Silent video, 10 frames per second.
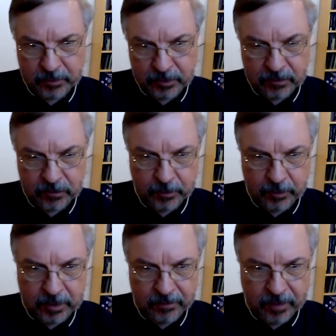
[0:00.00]
which is
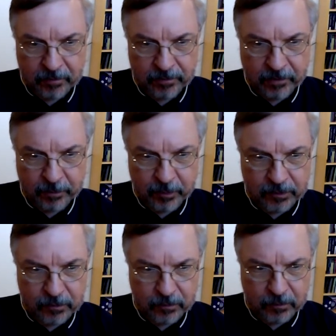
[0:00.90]
typically around
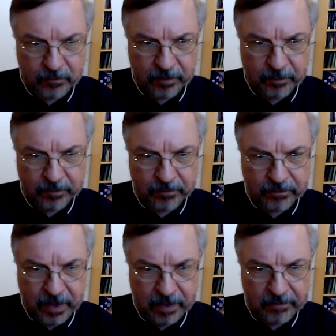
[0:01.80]
5.2 to
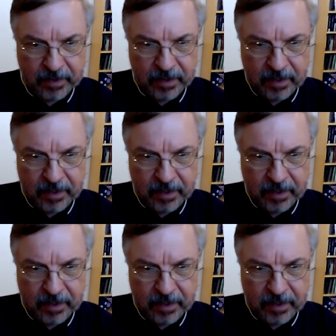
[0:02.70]
5.5,